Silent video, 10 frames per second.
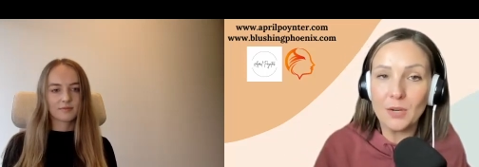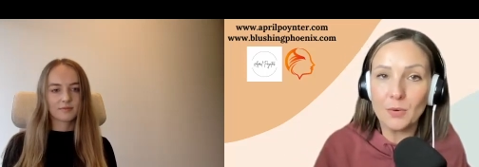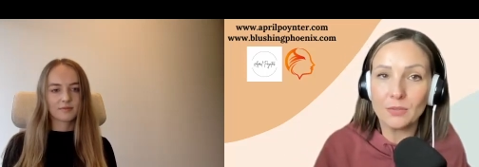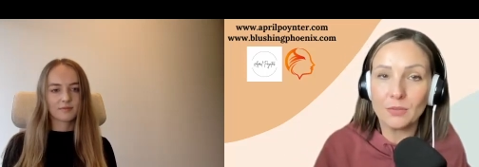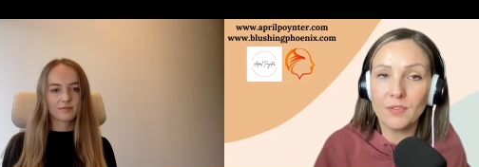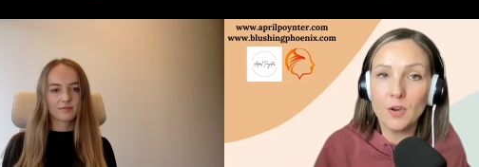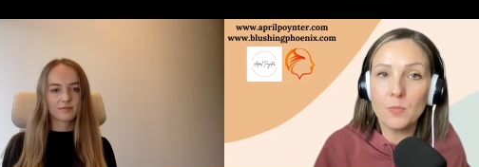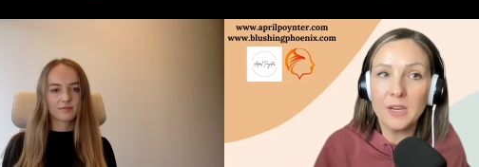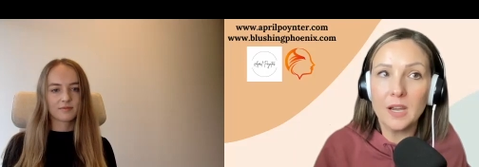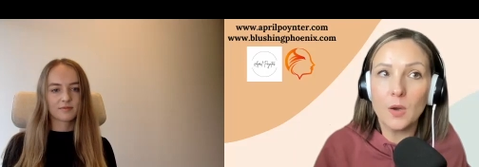
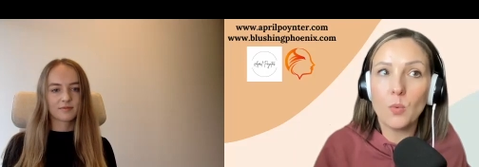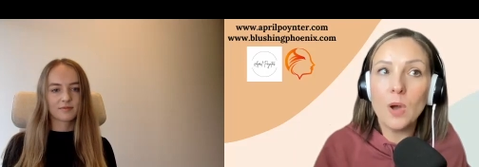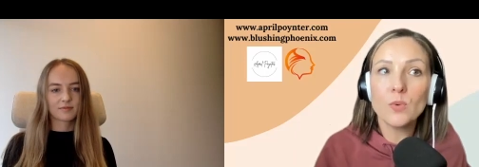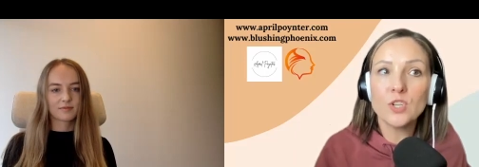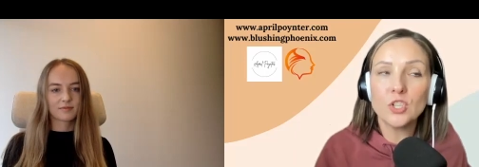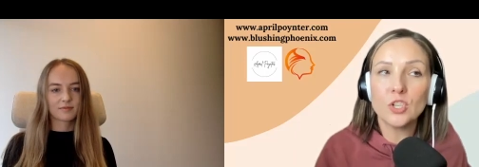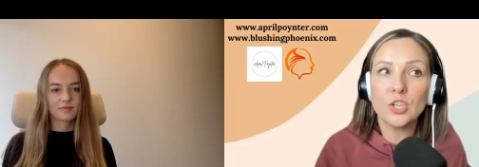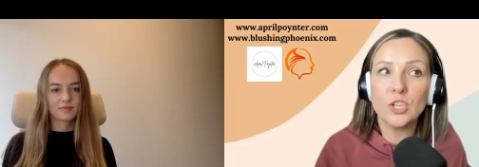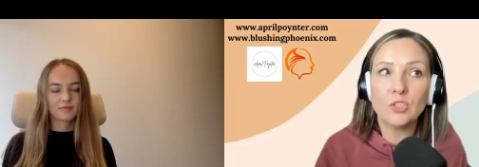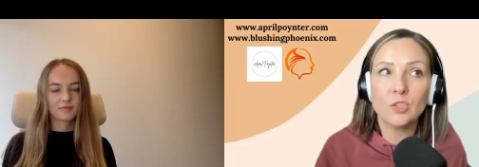Speaker 1: erythrophobia. What was your
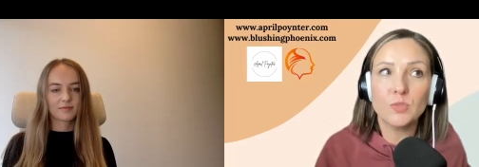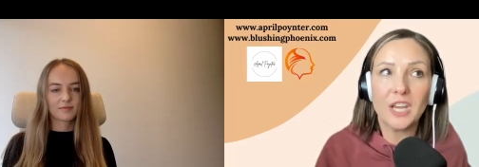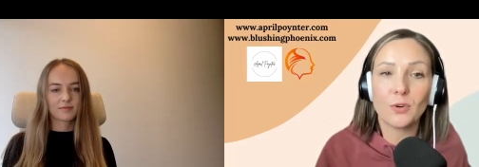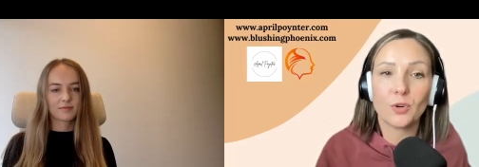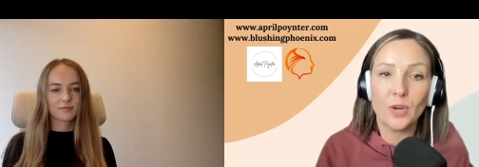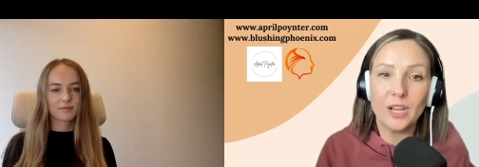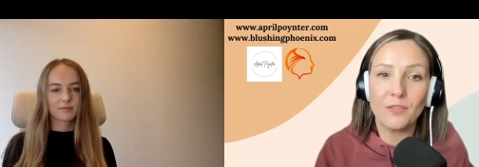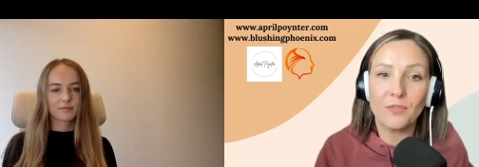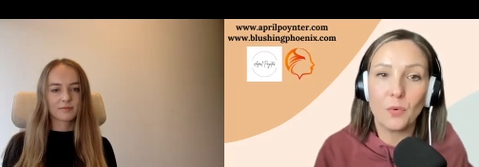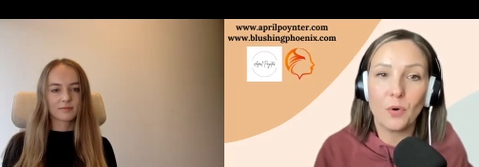YouTube channel created
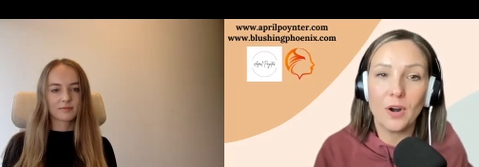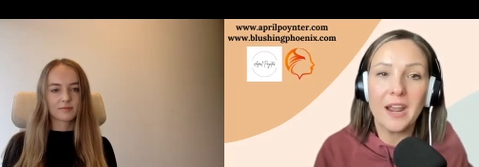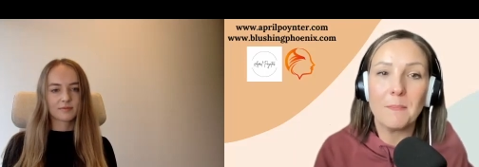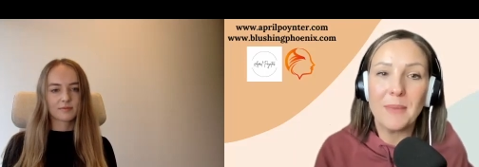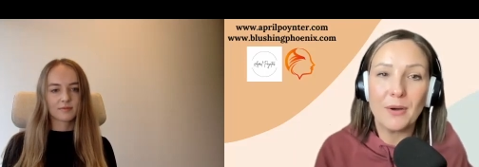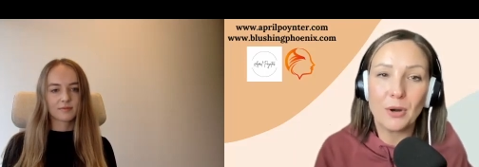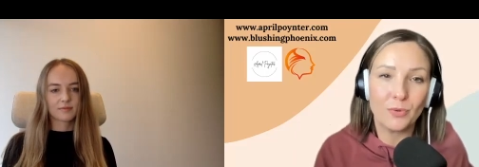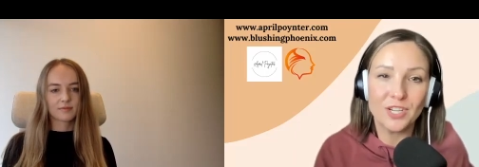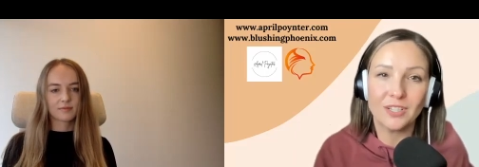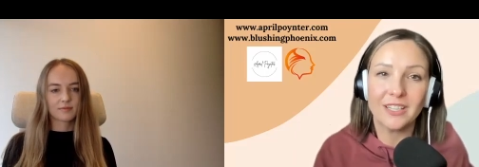for and about
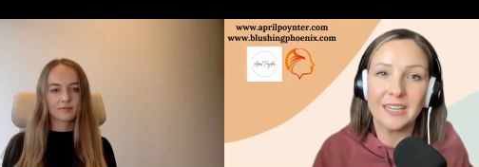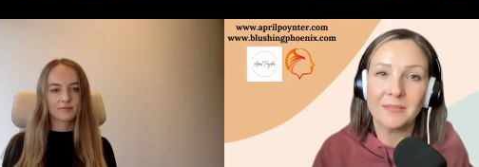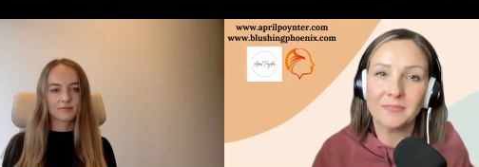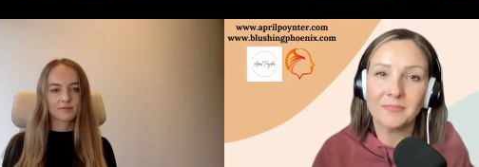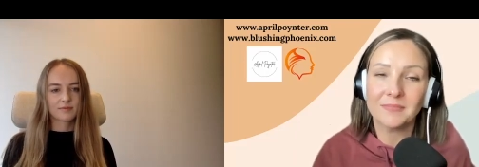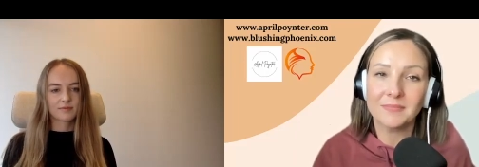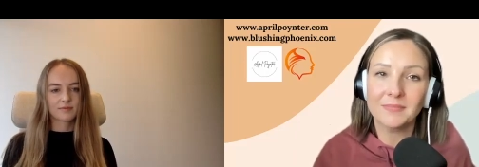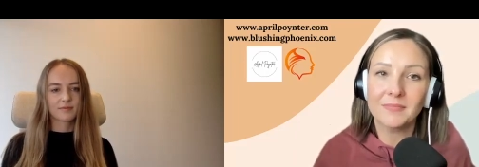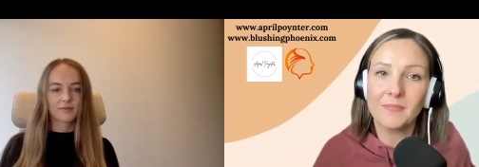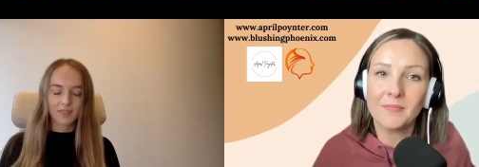originally?
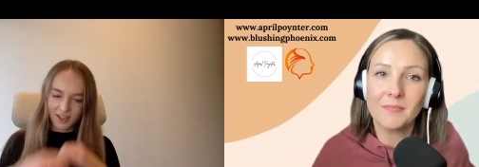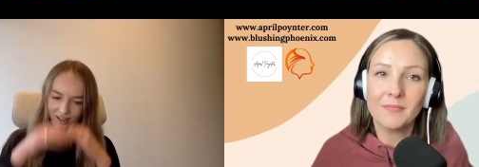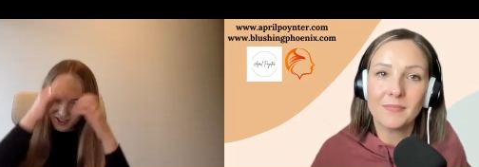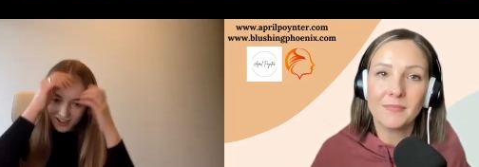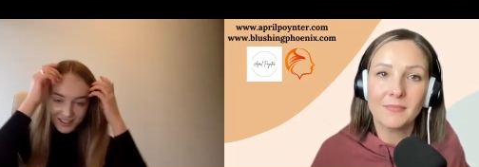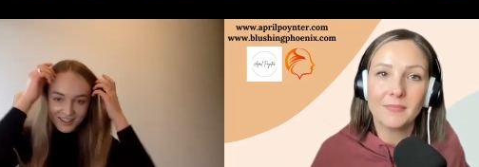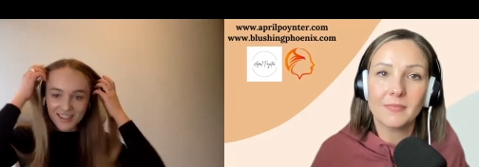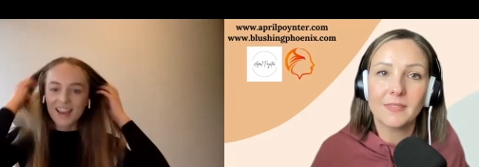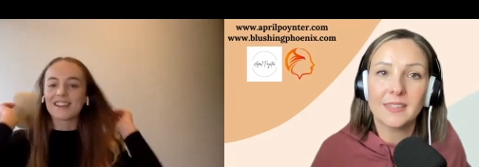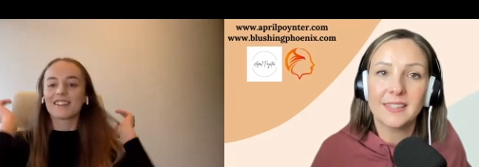
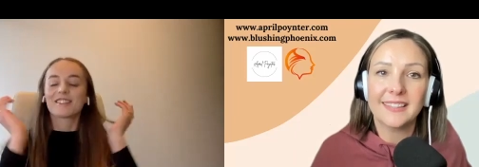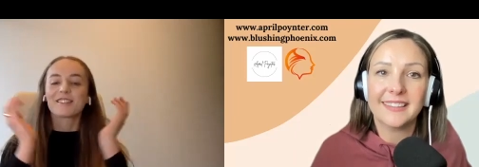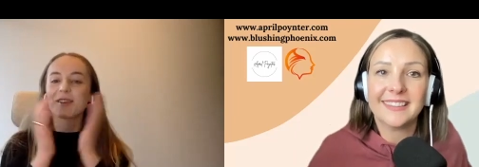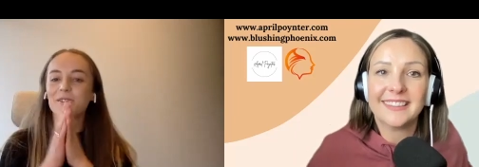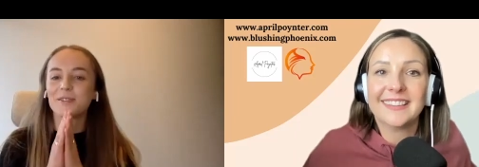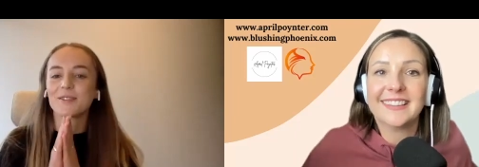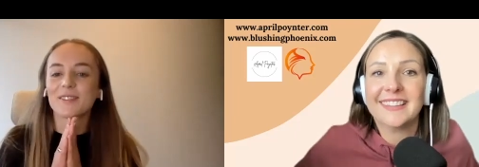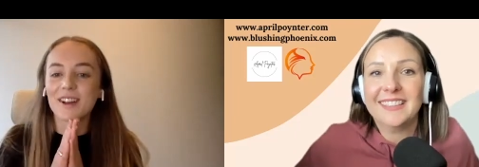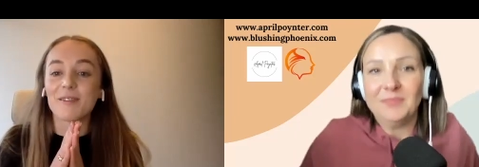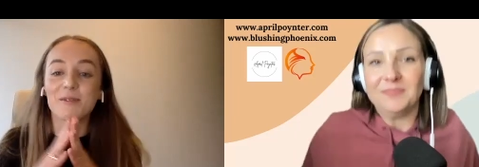
Speaker 2: Yeah, so
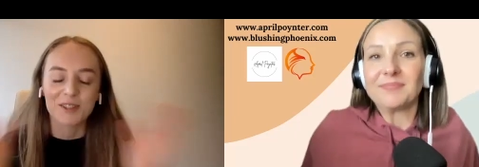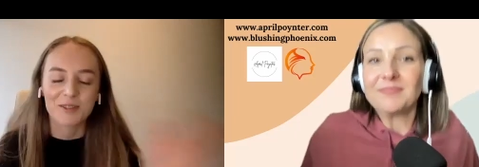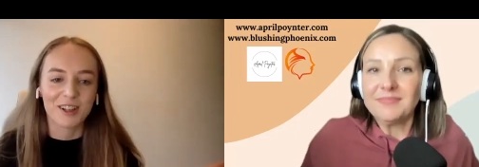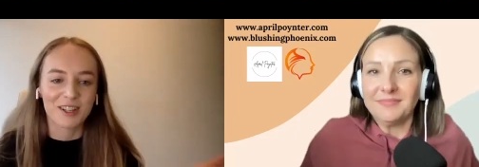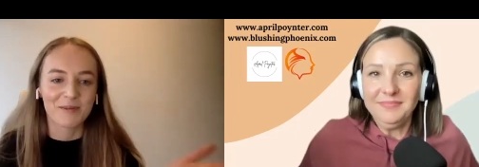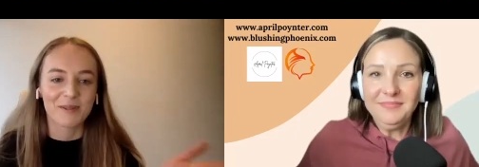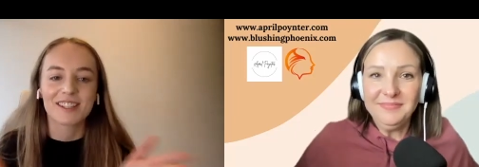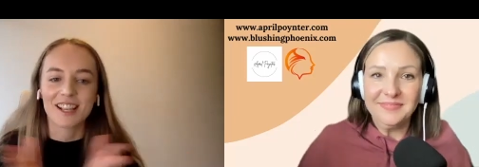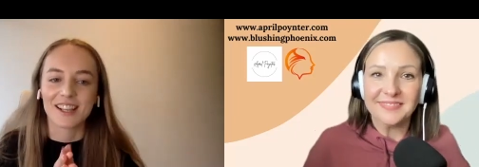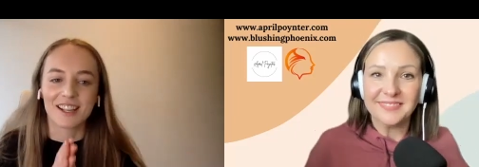well, first of all, I just want to
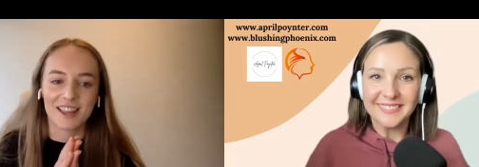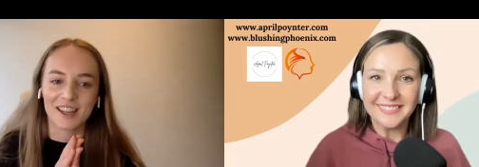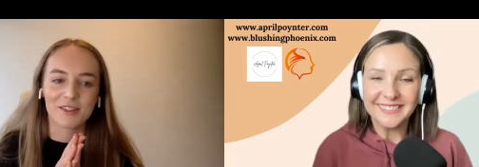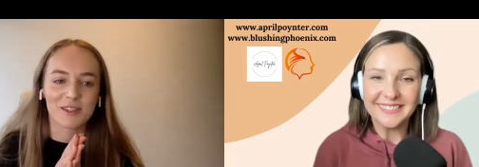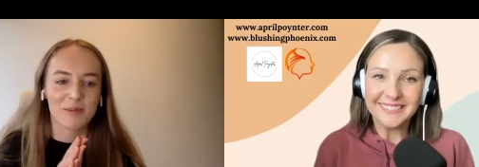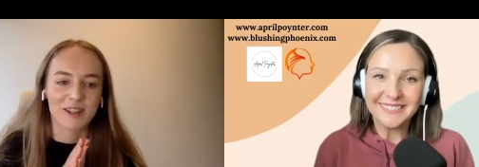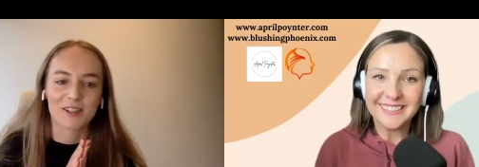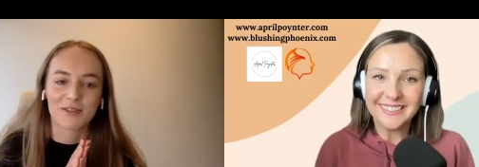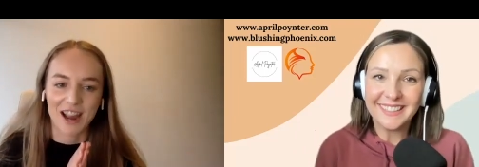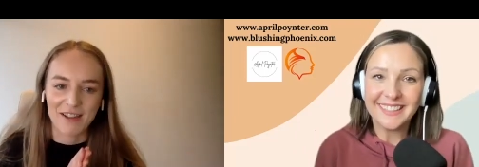say like thank you so
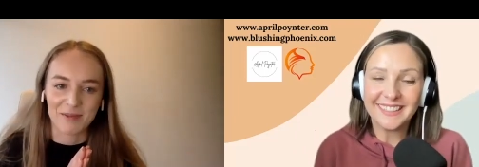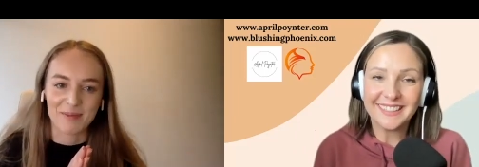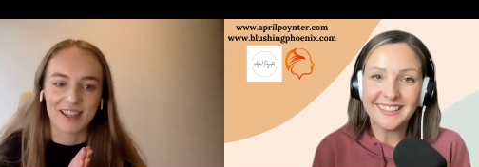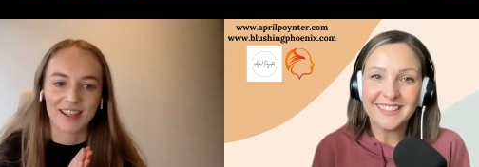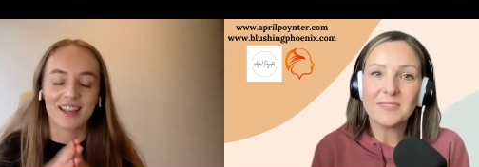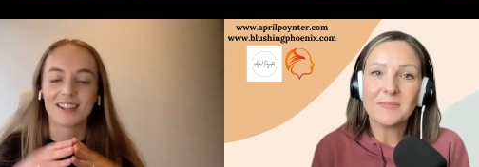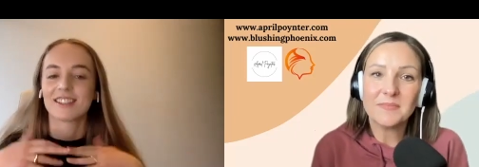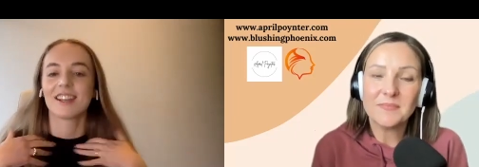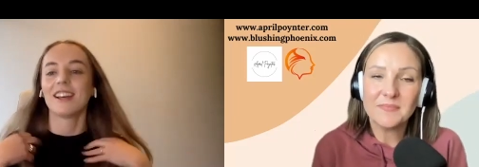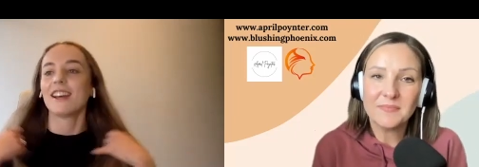much for having me and
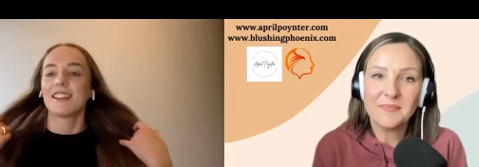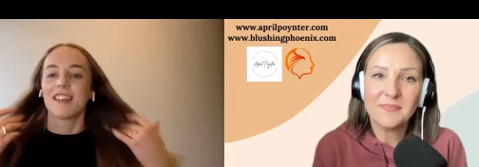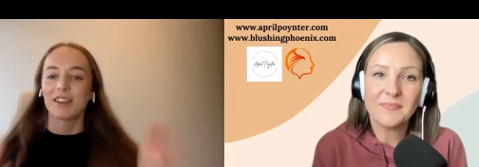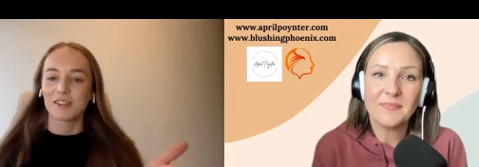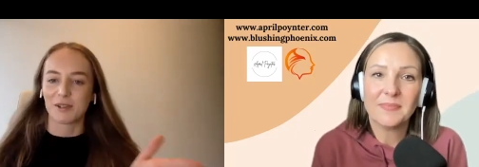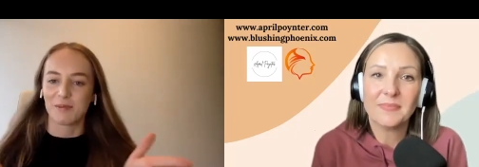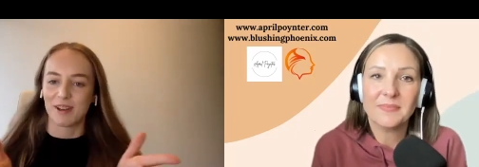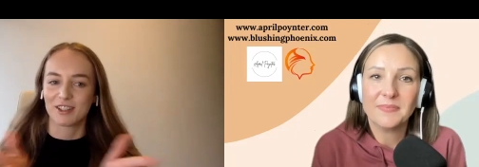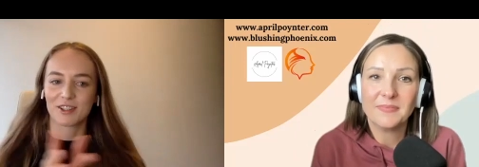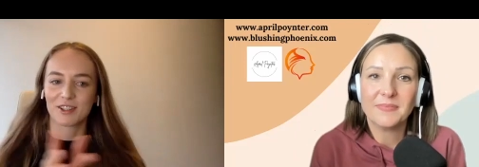thank you so
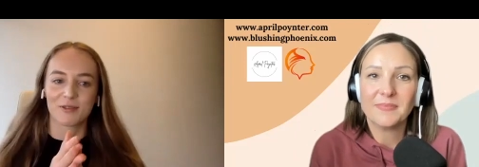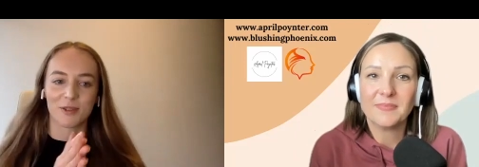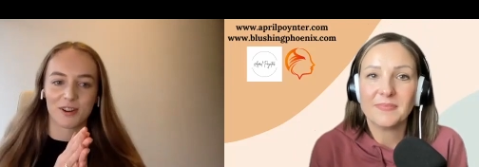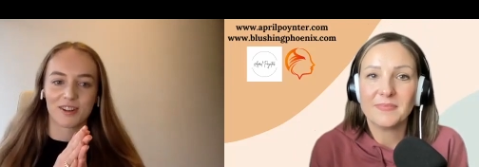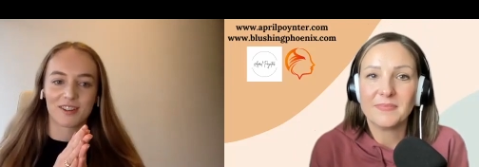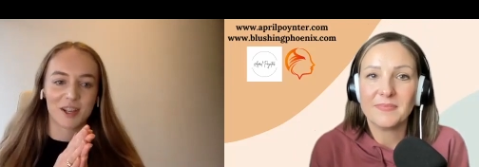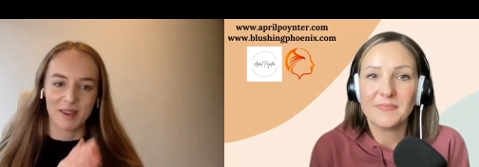much for